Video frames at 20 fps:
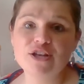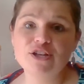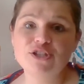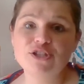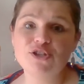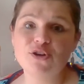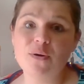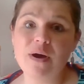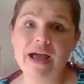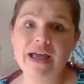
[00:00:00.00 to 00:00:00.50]

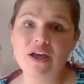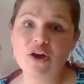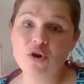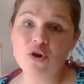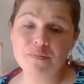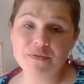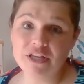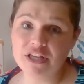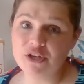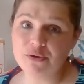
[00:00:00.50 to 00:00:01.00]
So I
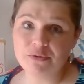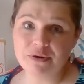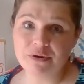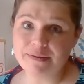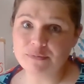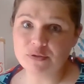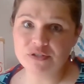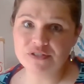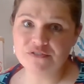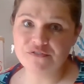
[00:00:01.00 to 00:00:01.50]
hope that you were
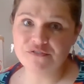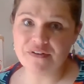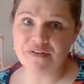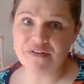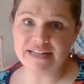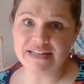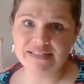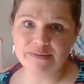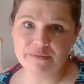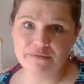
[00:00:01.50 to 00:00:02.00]
able to
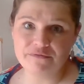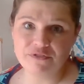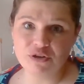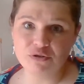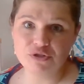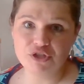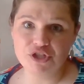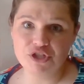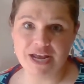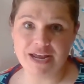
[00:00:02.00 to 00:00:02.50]
find some of
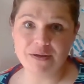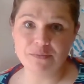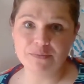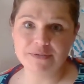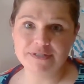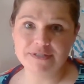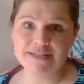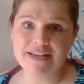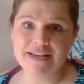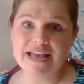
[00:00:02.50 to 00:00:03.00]
those
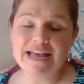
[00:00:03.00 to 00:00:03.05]
shapes.